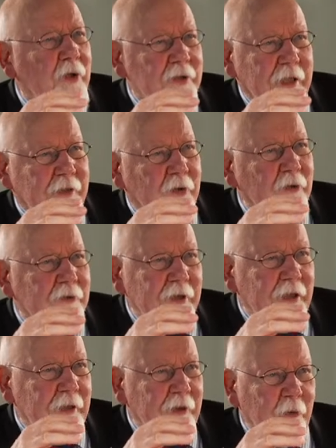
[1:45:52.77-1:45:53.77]
I don't really
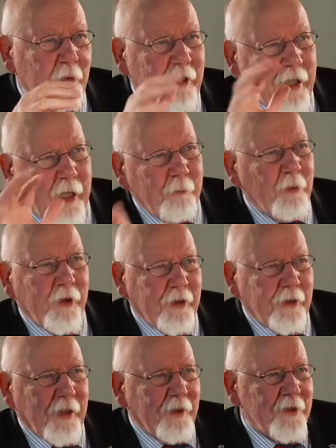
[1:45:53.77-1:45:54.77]
know when I'm on and
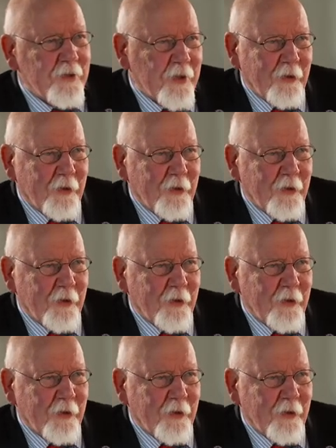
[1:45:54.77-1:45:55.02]
others are